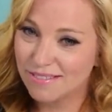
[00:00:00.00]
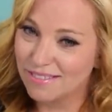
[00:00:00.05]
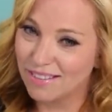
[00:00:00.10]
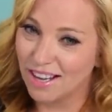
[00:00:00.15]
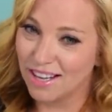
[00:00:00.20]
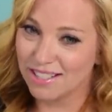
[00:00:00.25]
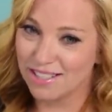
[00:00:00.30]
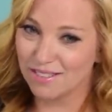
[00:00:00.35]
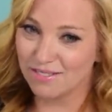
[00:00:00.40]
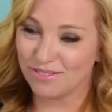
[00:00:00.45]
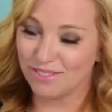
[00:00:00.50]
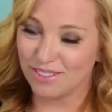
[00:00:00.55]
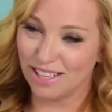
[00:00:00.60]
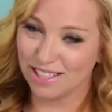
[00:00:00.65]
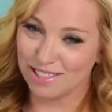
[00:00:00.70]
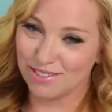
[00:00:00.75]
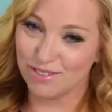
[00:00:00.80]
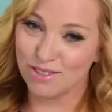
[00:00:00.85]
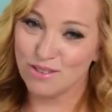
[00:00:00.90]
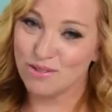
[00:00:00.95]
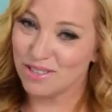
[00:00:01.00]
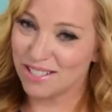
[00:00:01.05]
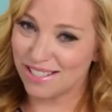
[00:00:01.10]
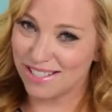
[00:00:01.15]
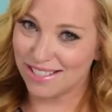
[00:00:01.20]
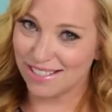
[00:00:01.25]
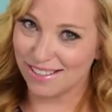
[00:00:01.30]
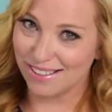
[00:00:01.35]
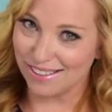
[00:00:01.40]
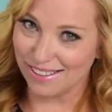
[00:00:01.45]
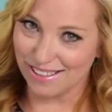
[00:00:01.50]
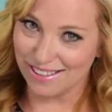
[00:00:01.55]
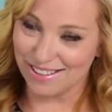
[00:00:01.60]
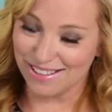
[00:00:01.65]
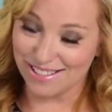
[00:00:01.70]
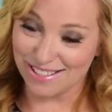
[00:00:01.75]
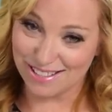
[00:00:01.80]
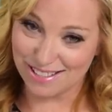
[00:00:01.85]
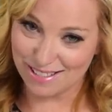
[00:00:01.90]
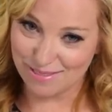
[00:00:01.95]
Lots of nudity in
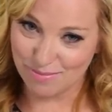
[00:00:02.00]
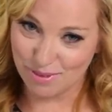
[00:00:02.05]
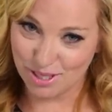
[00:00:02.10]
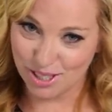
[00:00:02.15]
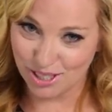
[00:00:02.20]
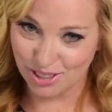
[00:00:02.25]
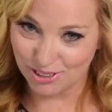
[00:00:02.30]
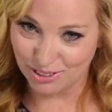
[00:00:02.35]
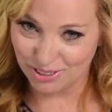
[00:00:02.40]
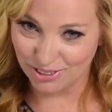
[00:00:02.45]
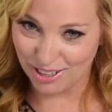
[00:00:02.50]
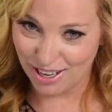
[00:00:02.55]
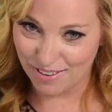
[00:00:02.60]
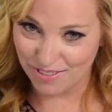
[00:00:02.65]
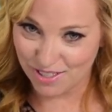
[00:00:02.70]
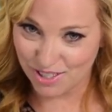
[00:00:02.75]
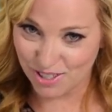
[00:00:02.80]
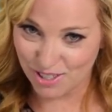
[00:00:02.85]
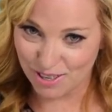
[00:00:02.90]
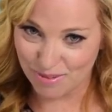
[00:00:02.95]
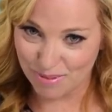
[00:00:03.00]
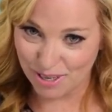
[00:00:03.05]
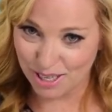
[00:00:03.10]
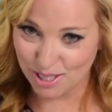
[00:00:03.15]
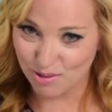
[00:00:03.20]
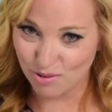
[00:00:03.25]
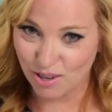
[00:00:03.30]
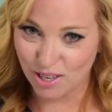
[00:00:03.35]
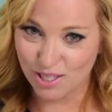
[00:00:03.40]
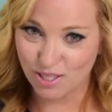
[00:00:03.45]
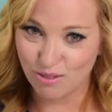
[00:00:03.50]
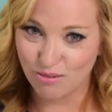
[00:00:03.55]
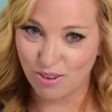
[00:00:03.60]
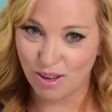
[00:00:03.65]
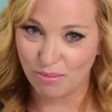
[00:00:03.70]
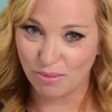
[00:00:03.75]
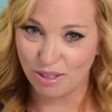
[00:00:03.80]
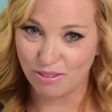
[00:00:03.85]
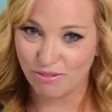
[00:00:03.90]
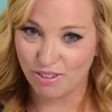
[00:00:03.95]
this particular live stream. I guess we're not so
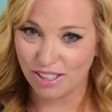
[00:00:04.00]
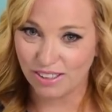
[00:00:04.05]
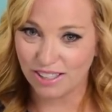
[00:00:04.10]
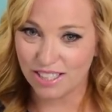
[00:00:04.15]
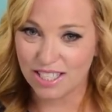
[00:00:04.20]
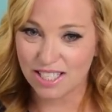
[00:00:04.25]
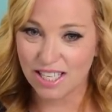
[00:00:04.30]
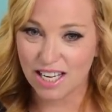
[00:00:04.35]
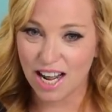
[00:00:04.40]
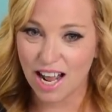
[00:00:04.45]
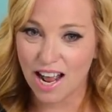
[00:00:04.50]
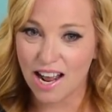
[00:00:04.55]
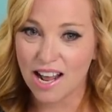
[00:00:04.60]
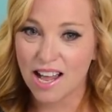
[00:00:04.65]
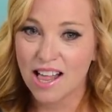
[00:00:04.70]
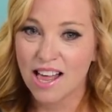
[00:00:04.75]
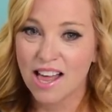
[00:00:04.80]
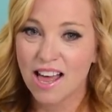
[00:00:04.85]
family friendly today.